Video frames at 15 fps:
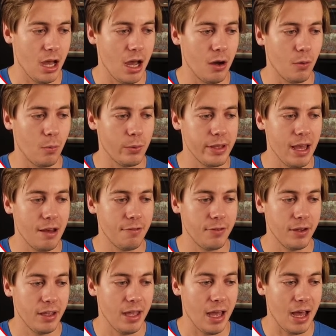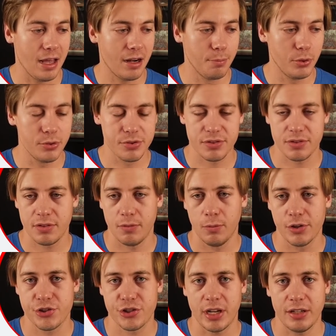Uh, we have AdaBoost,
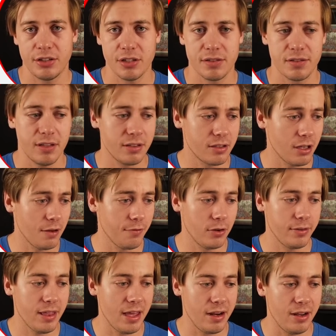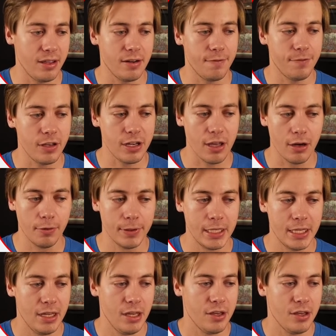which I just did cover that in a video.